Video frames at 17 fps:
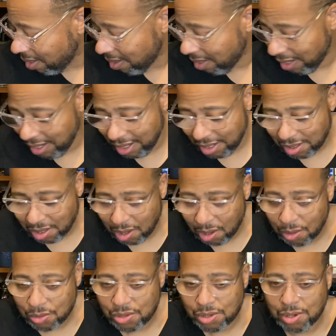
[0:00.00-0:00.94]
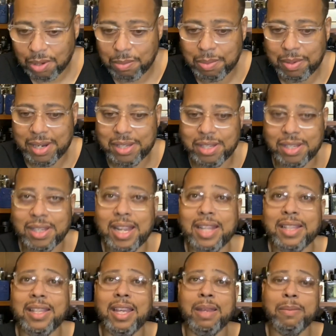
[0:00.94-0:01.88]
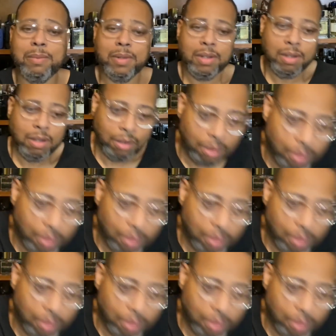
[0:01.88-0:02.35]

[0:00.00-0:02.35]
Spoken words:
East Coast or places like that, but hold